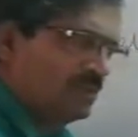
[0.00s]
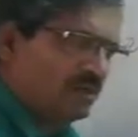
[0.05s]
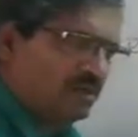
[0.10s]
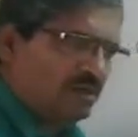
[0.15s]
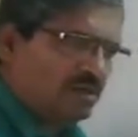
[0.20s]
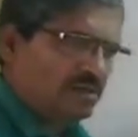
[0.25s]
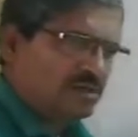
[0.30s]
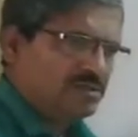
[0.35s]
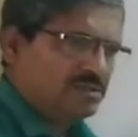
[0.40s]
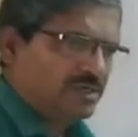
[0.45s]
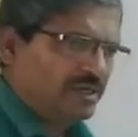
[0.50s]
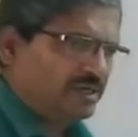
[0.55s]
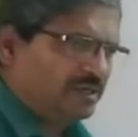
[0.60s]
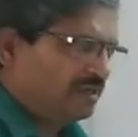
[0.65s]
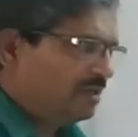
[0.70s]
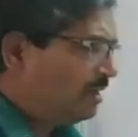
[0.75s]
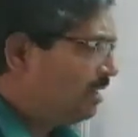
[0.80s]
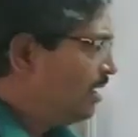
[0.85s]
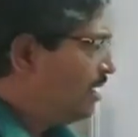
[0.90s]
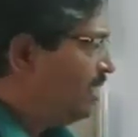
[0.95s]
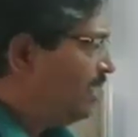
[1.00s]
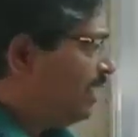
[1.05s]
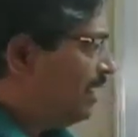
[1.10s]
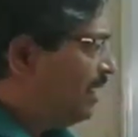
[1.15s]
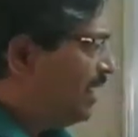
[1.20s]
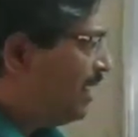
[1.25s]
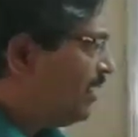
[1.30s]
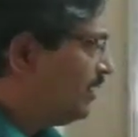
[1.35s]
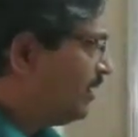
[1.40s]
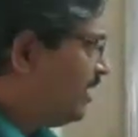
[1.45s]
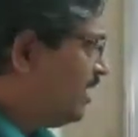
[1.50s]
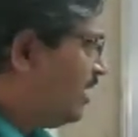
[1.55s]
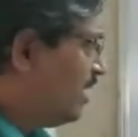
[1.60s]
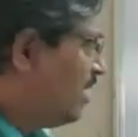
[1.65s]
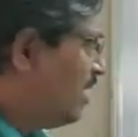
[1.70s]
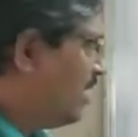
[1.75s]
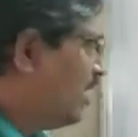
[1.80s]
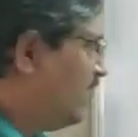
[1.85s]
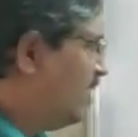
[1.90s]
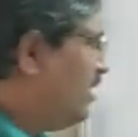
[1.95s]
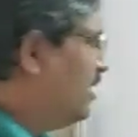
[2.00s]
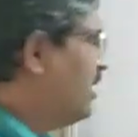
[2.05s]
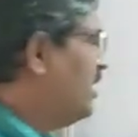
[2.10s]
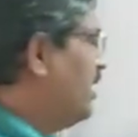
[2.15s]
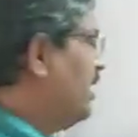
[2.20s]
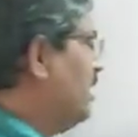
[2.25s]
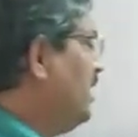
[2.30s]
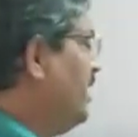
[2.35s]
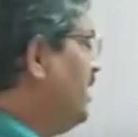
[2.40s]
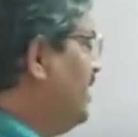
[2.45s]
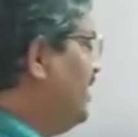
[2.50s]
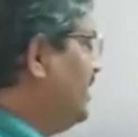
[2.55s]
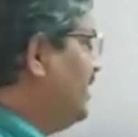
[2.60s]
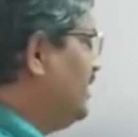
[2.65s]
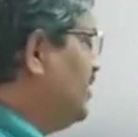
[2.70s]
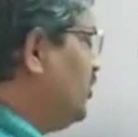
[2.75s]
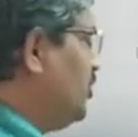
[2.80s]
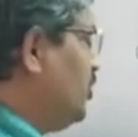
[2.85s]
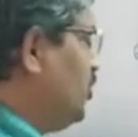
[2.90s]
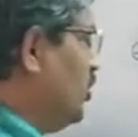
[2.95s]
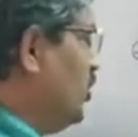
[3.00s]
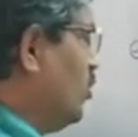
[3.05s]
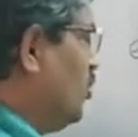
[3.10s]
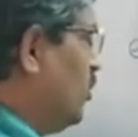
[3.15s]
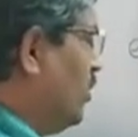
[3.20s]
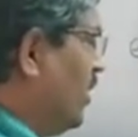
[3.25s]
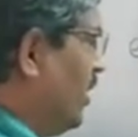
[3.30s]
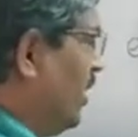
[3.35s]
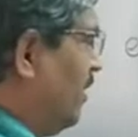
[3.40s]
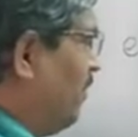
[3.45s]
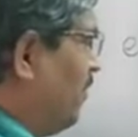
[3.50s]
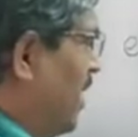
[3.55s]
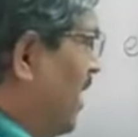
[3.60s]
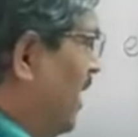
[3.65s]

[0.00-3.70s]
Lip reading: Understand? Electric current is denoted by